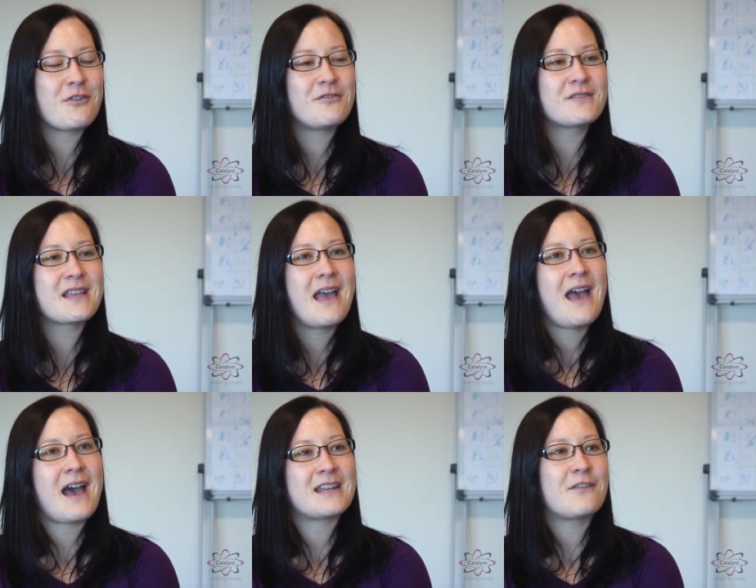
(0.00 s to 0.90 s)
roles,
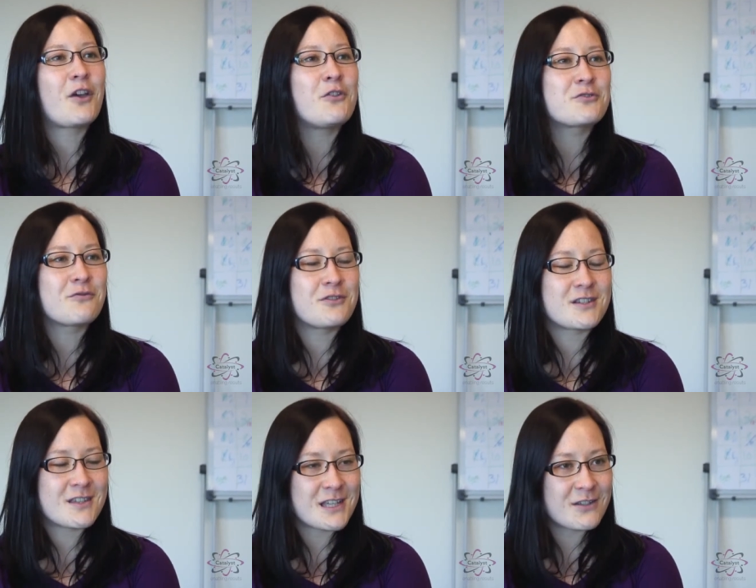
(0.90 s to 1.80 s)
and I've coached them through
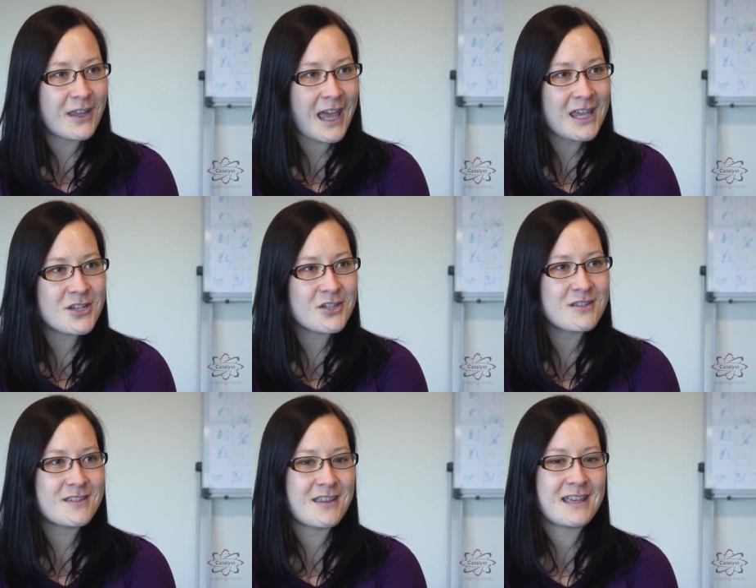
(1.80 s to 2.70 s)
to
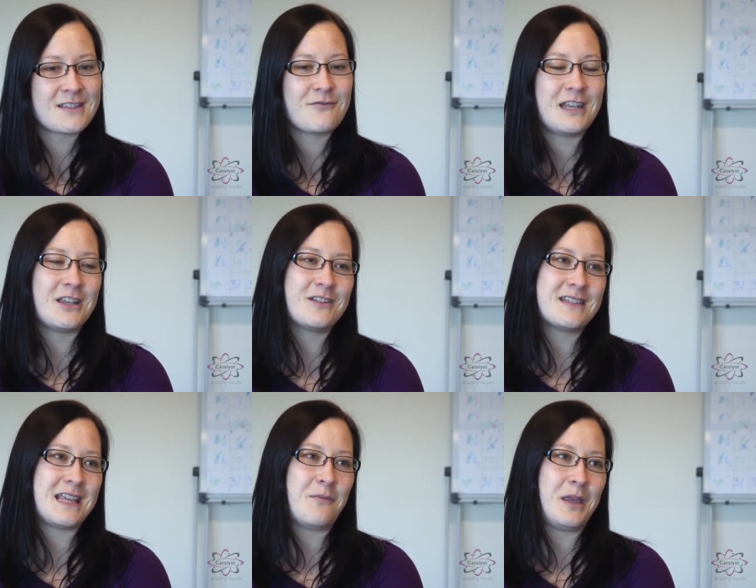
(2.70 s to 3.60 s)
certification, so that it's really good
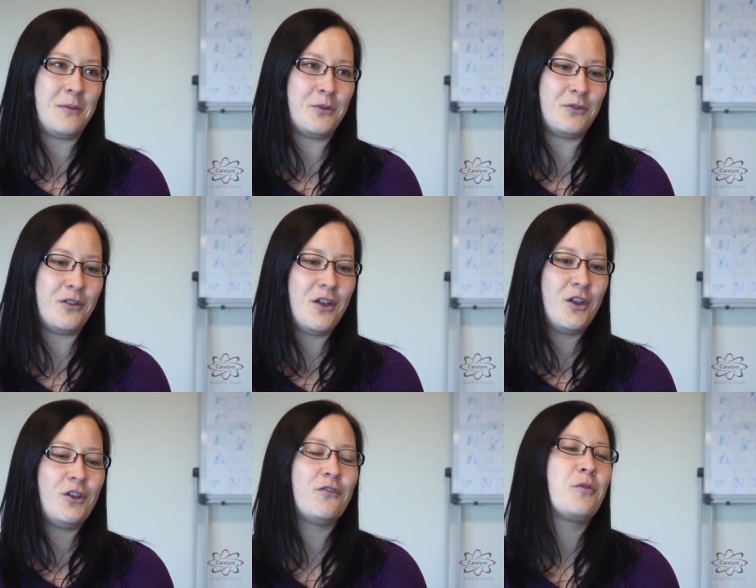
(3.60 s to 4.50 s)
seeing people
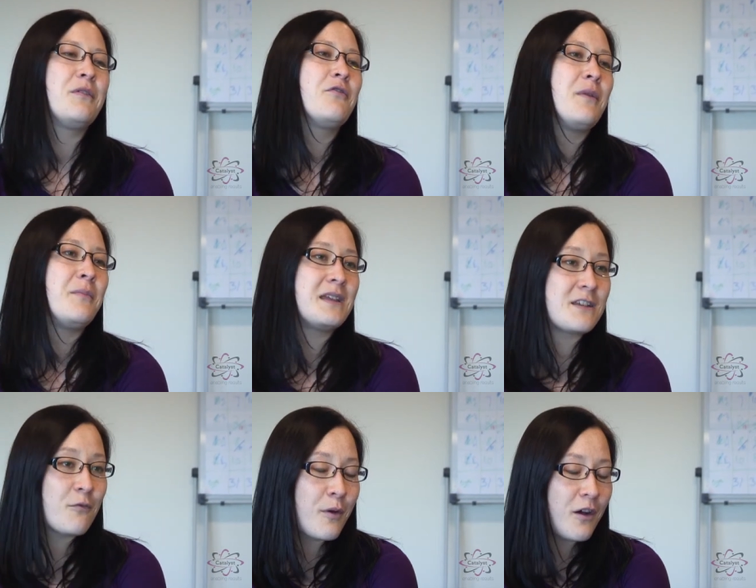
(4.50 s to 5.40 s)
who've come in from maybe a
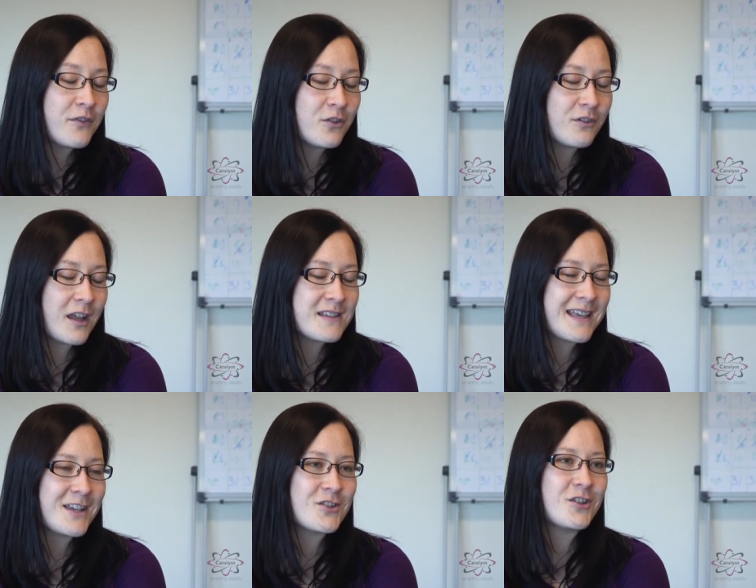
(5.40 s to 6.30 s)
different part of the
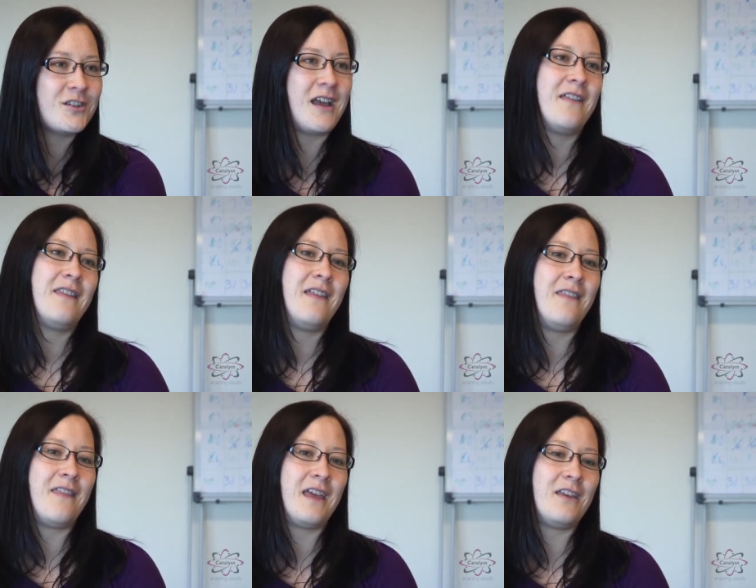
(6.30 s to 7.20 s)
organisation and
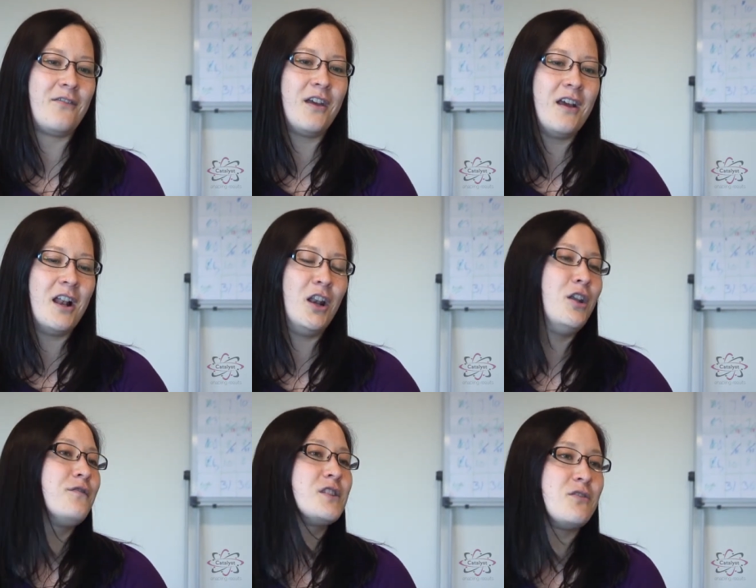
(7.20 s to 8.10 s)
then they've
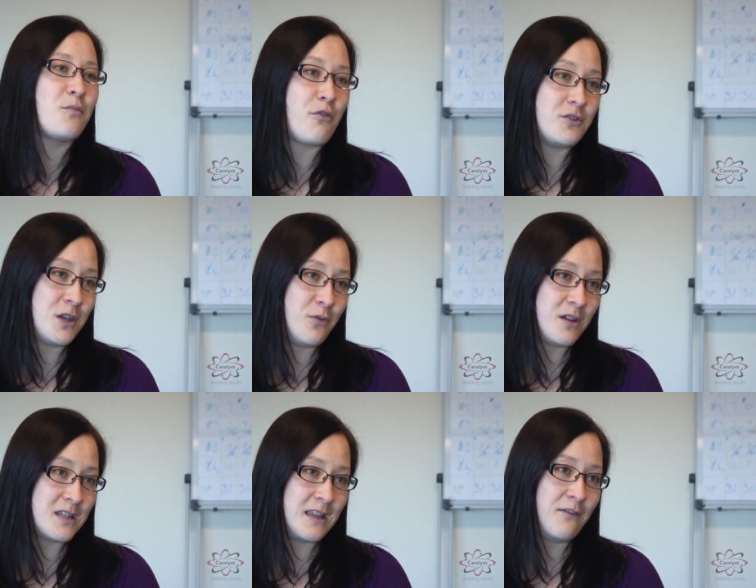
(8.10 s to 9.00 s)
loved doing the project
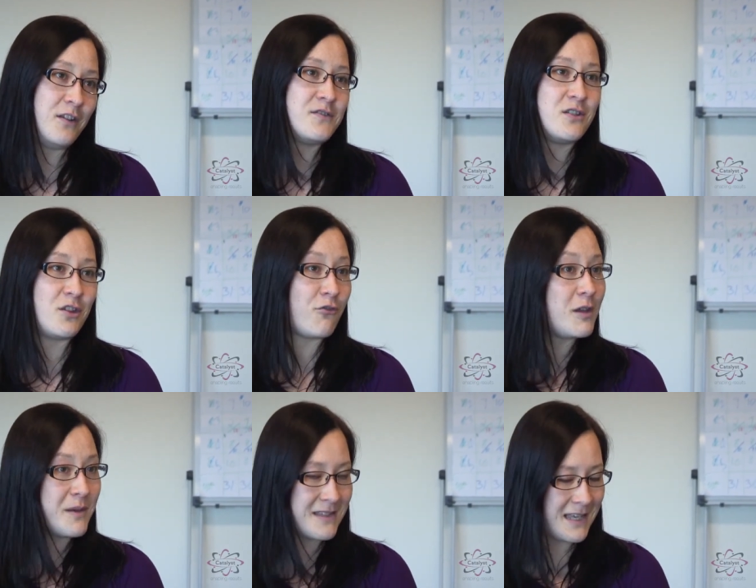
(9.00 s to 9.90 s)
work and they've loved doing the
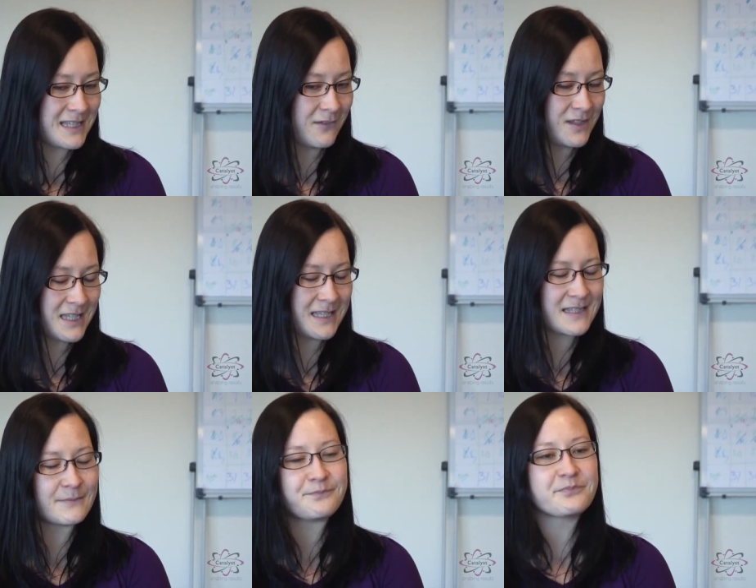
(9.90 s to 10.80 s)
Greenbelt activities,